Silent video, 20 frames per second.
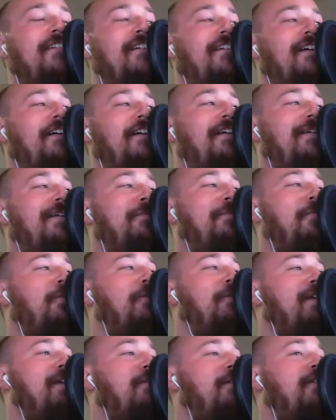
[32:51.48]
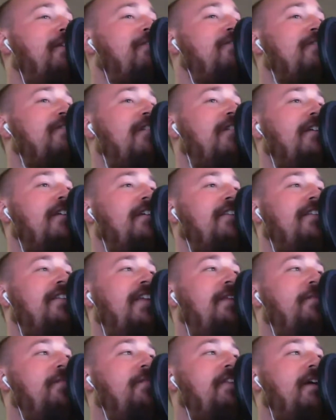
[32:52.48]
old emails.
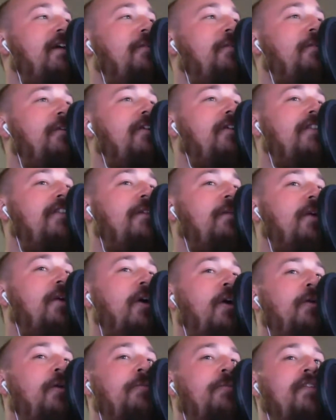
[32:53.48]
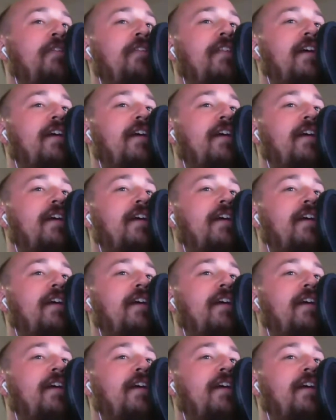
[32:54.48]
They were open.